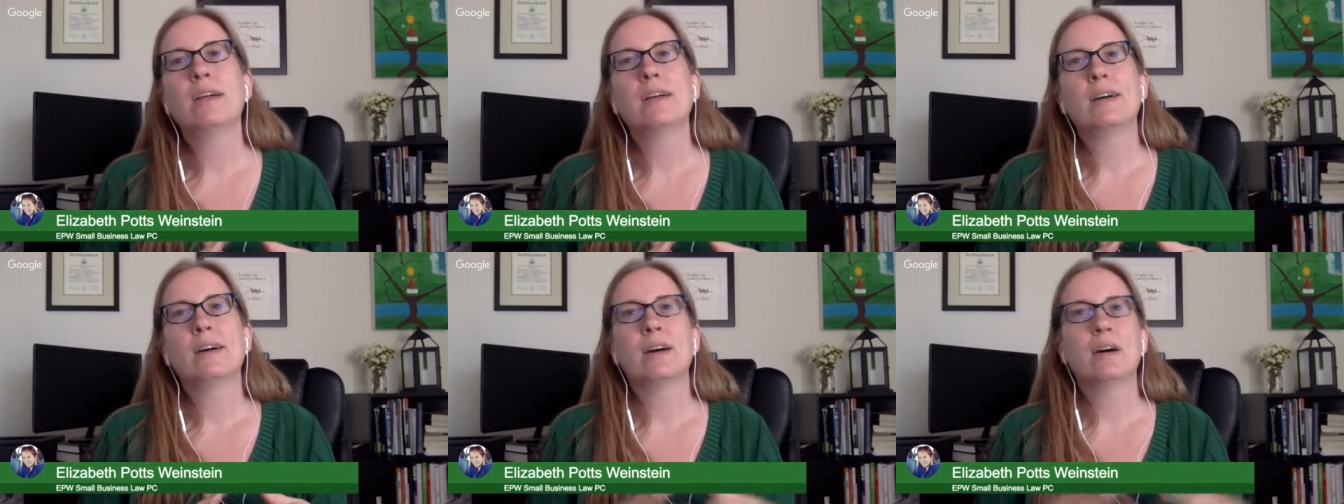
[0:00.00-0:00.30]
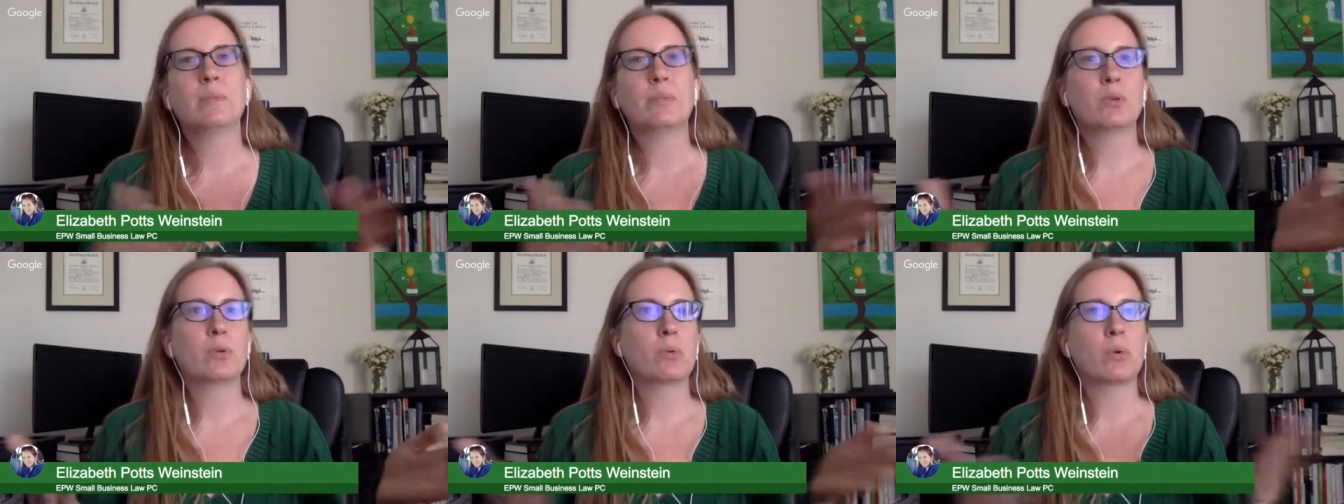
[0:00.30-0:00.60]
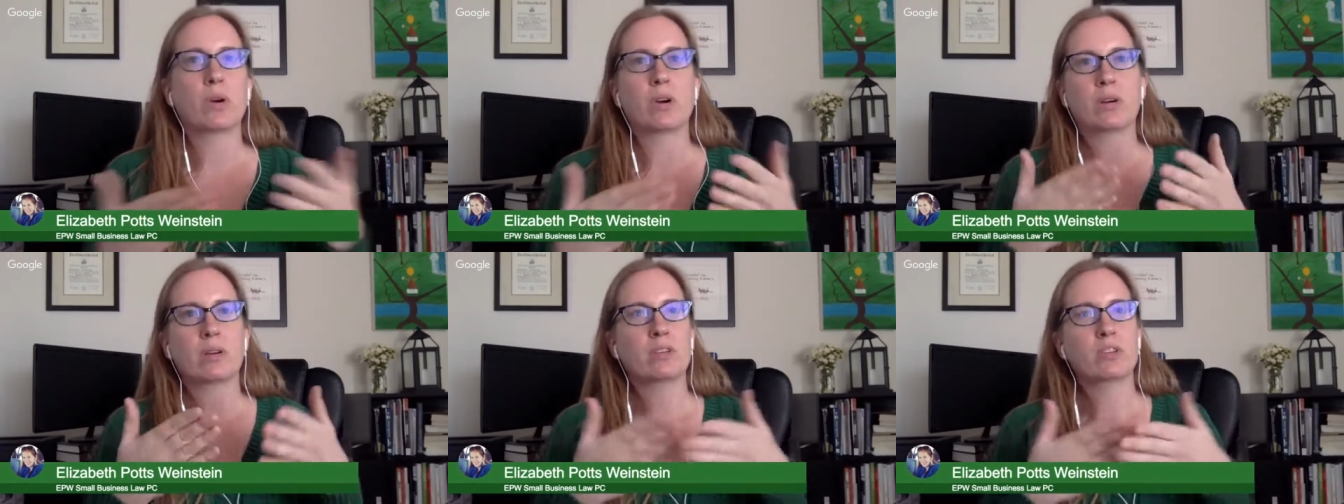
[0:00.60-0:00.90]
who
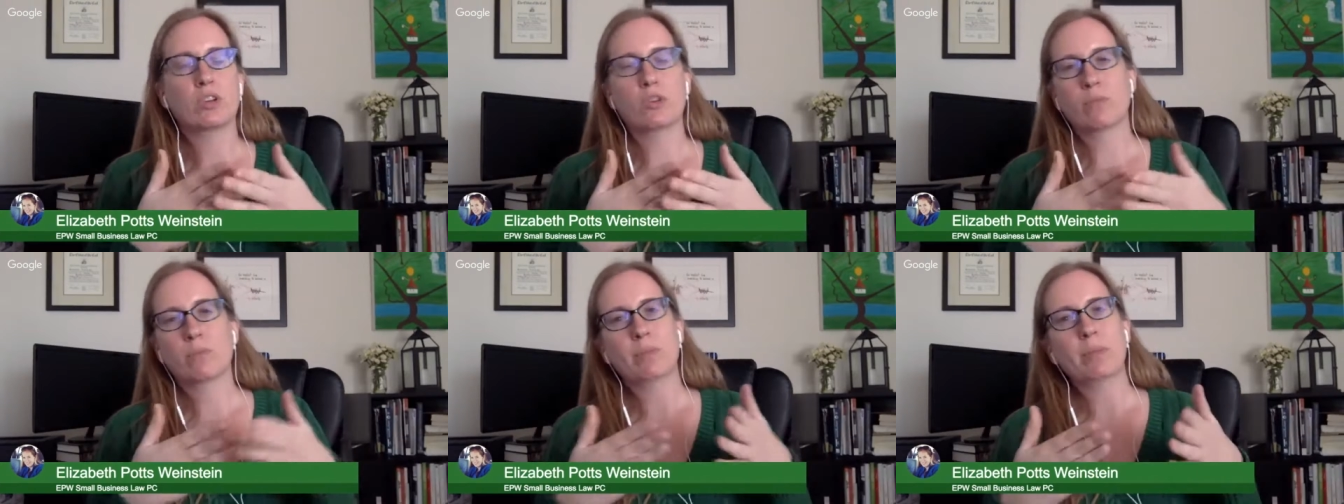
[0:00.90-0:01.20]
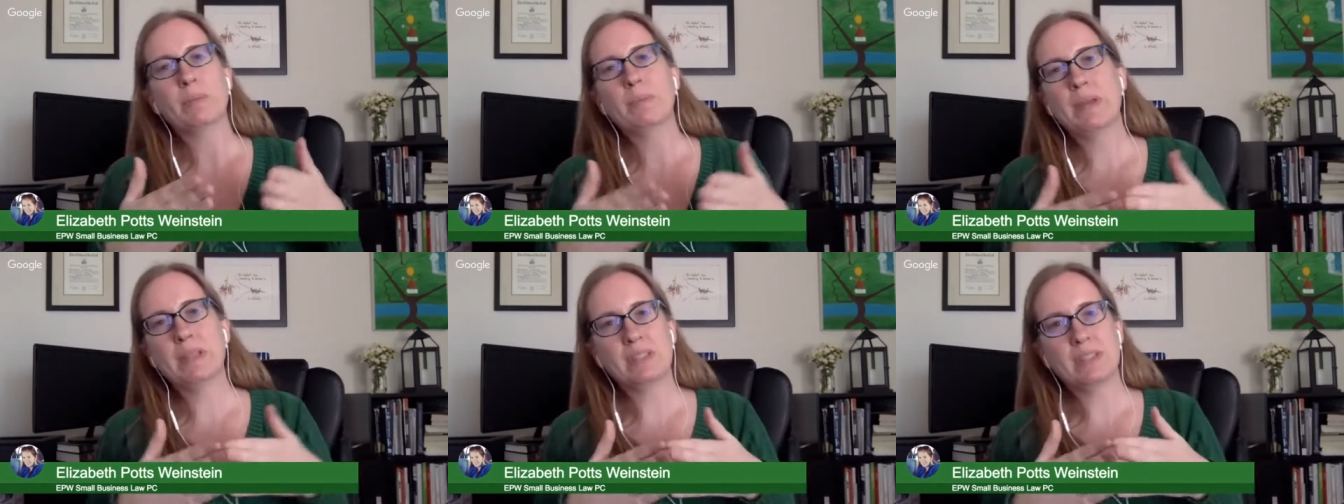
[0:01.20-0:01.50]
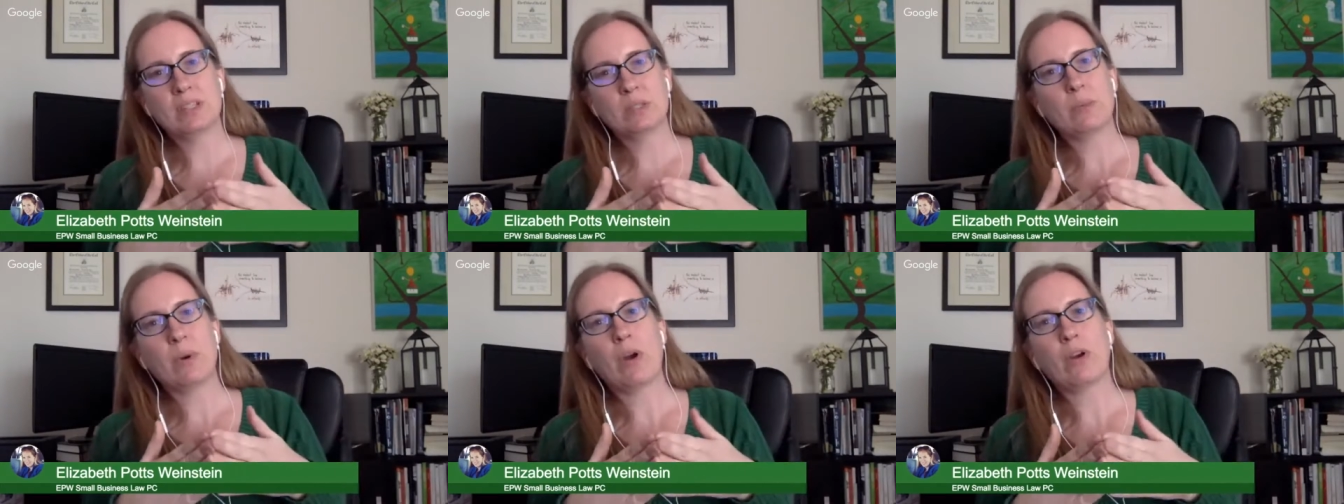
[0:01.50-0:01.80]
are
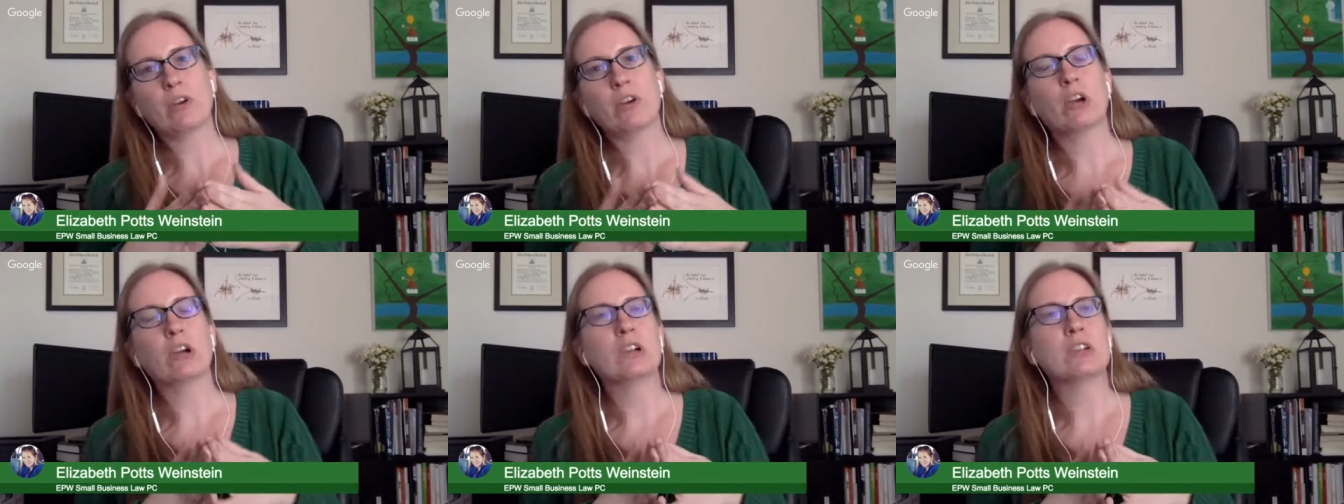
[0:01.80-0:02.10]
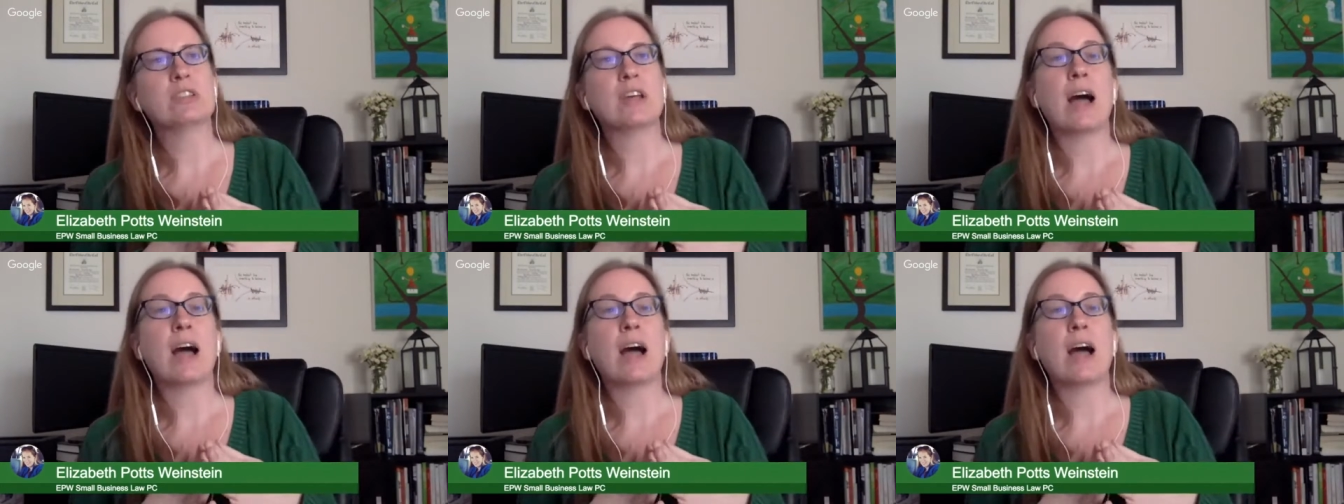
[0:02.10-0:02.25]
business partners.